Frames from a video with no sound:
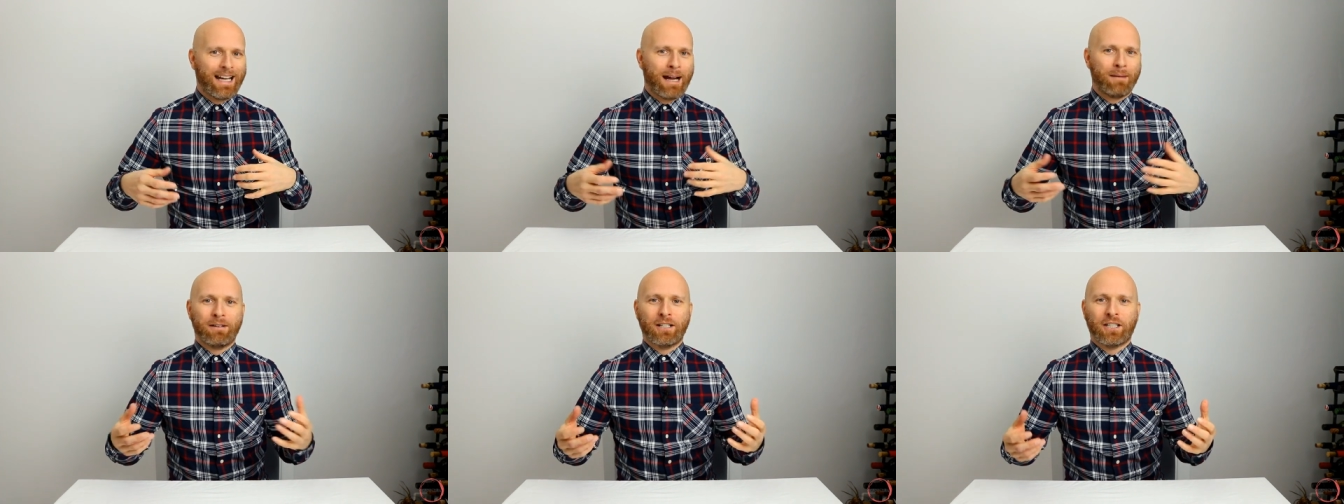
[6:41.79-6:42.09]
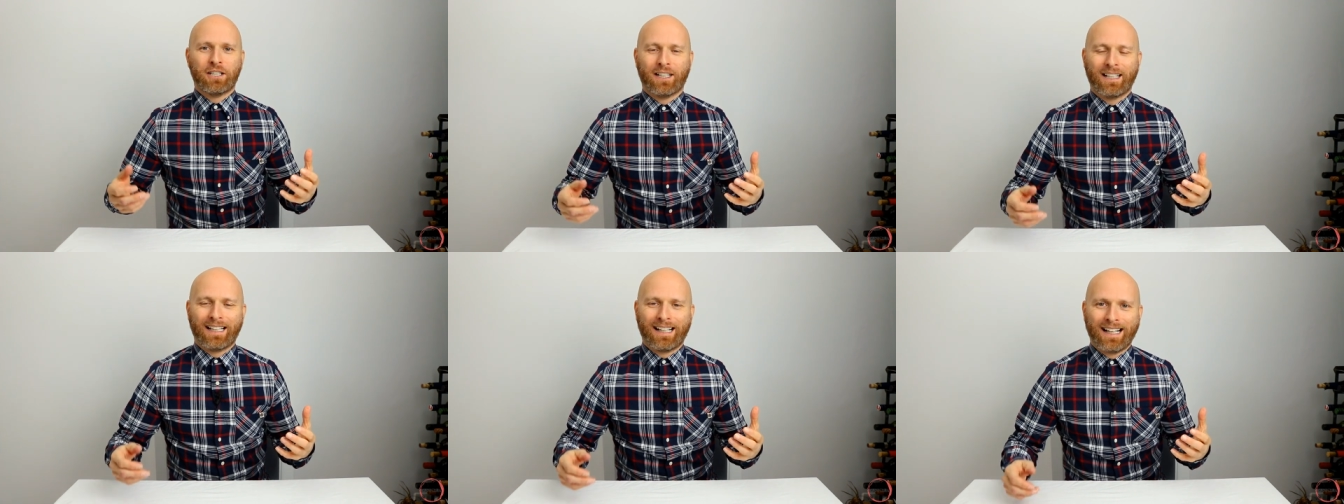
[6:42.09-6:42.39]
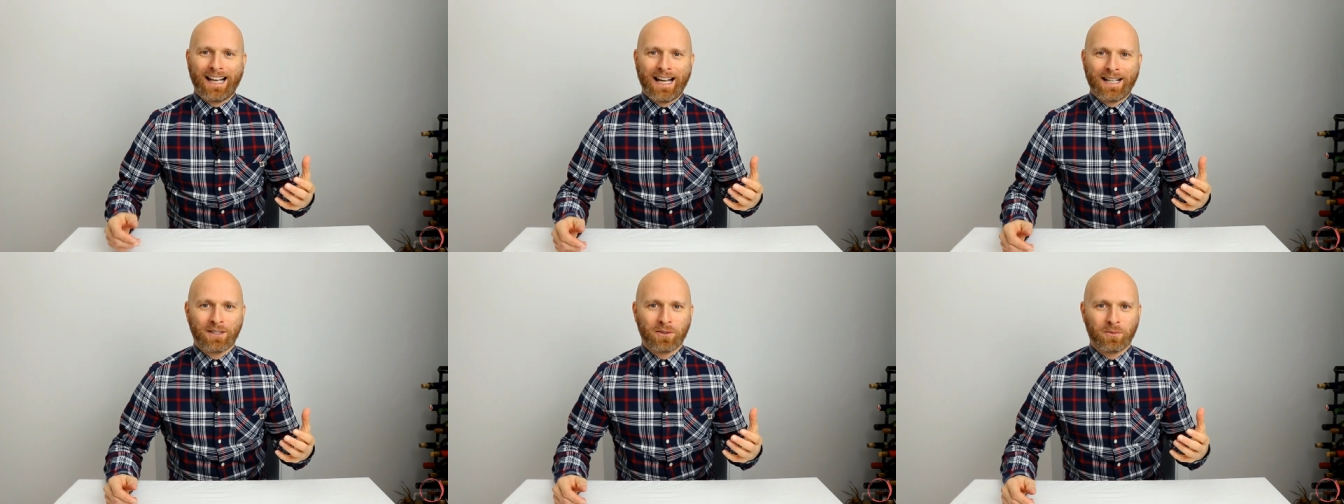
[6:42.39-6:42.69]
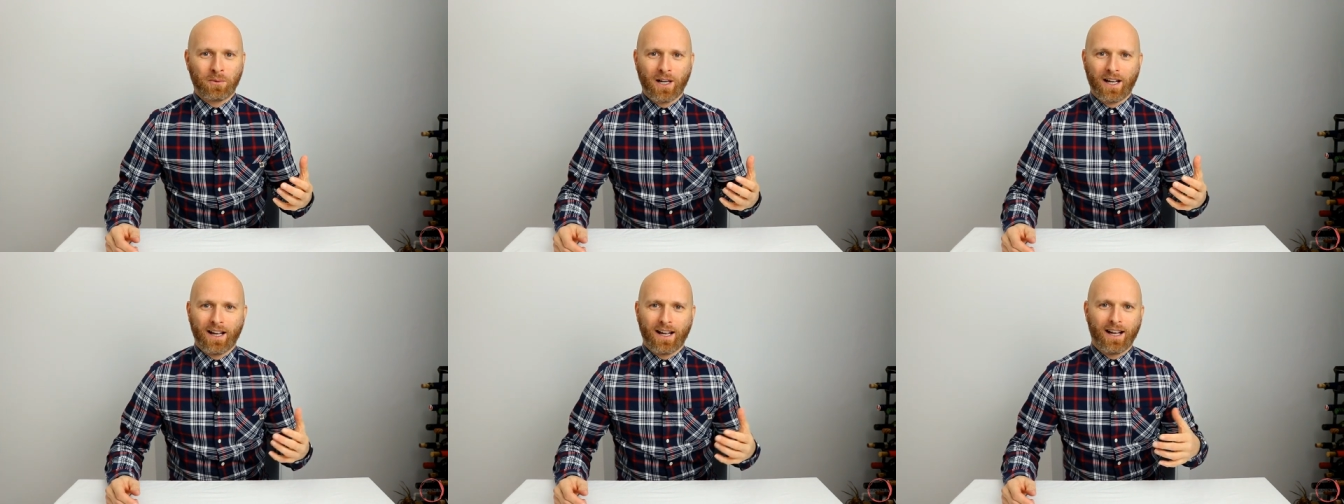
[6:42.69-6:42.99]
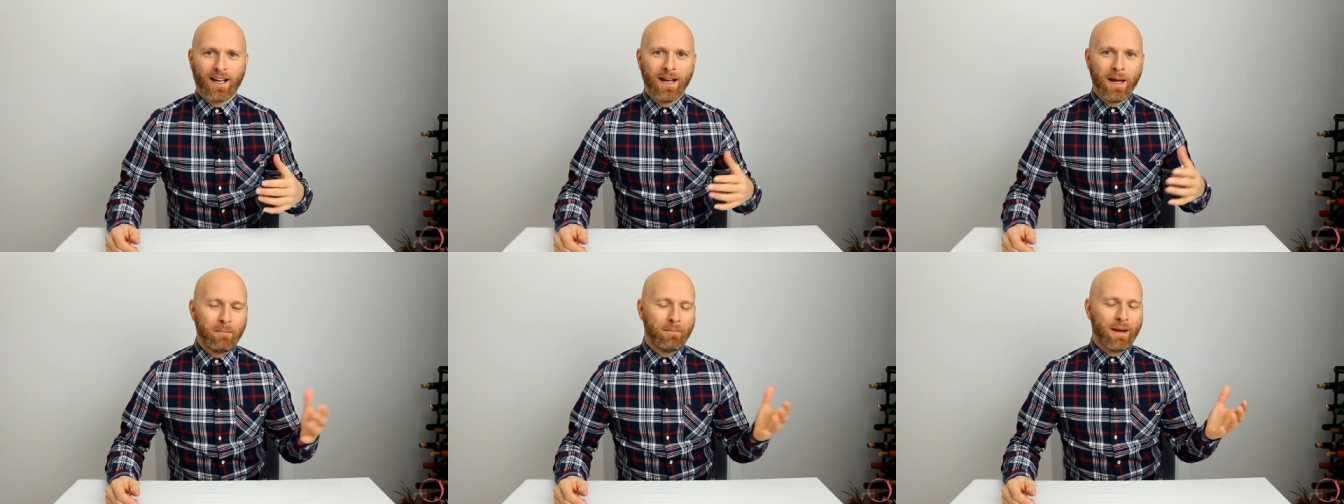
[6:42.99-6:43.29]
damaging
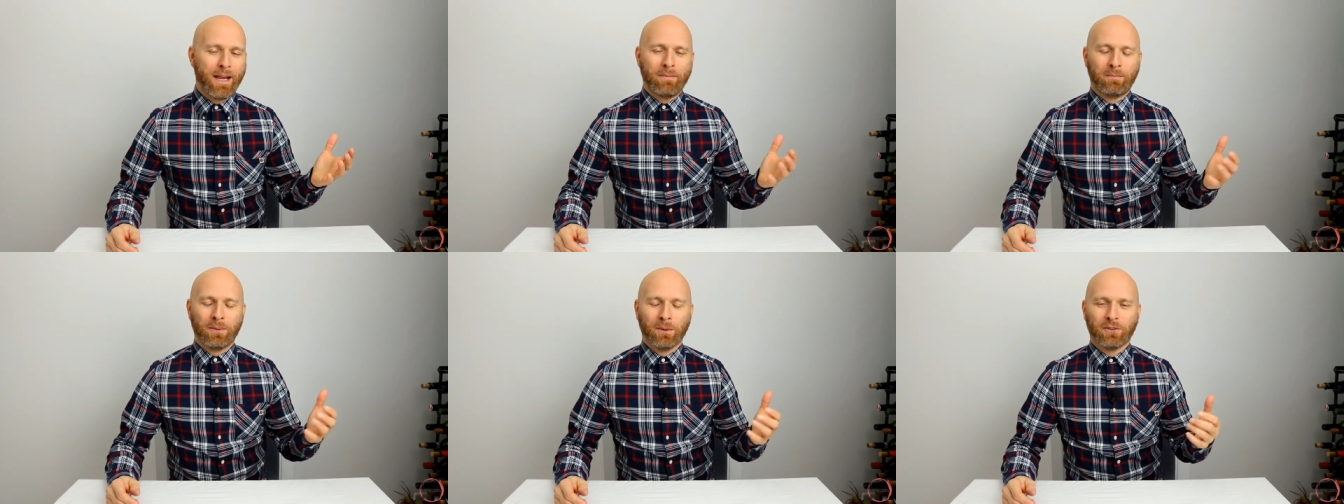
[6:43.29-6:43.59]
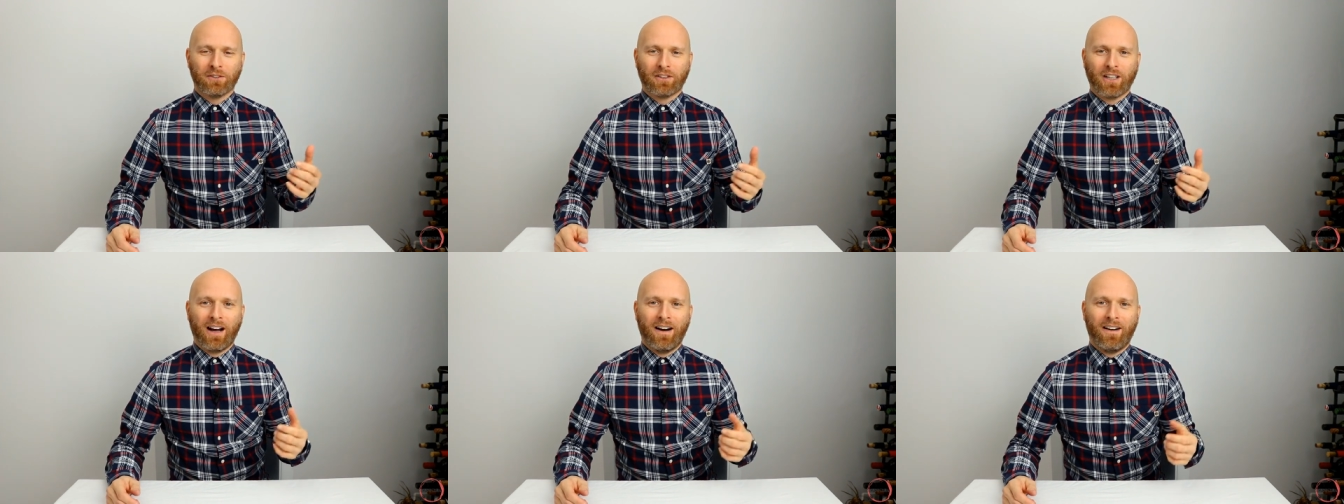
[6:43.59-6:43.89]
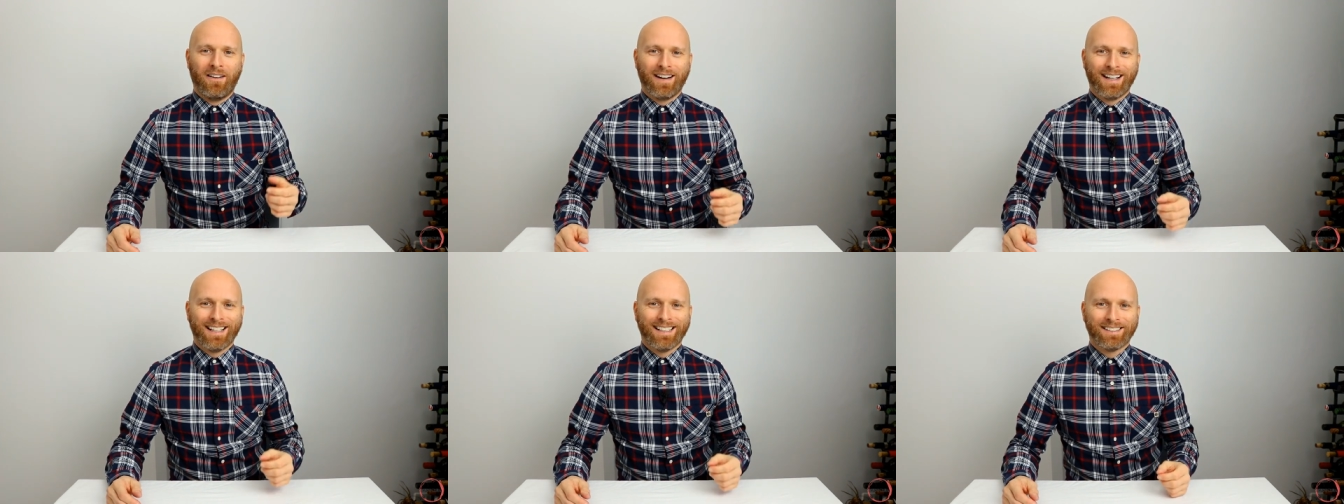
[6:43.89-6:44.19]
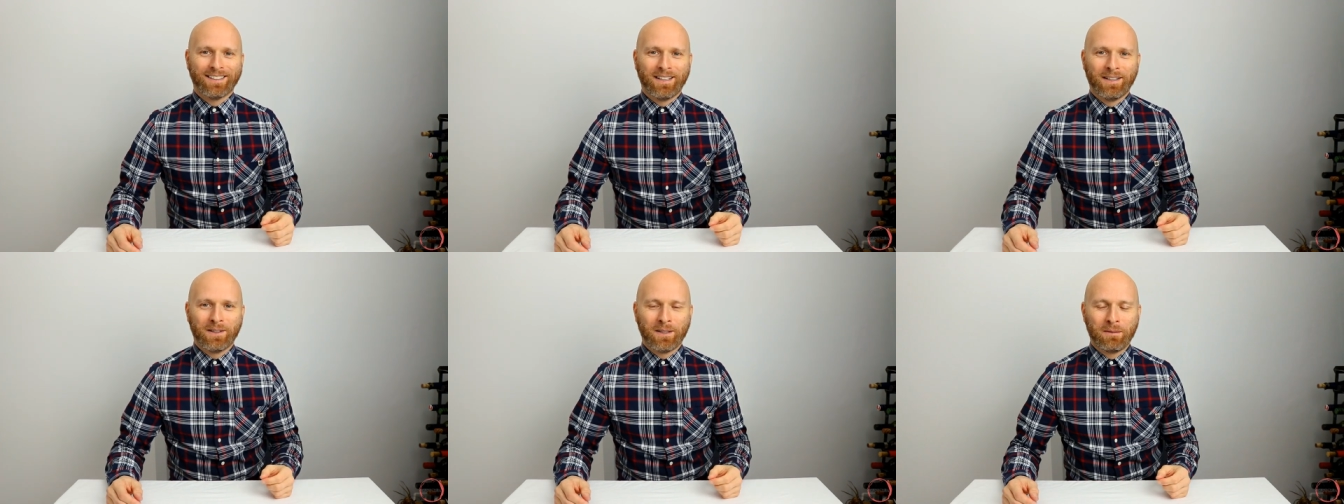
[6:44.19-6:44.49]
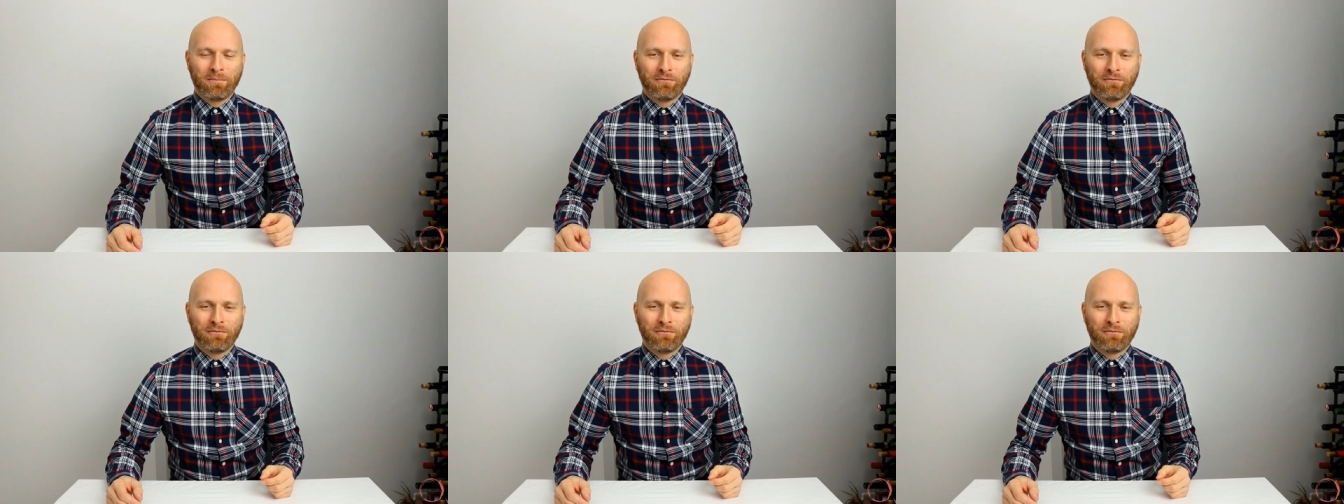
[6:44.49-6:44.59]
glassware, people's eyes in the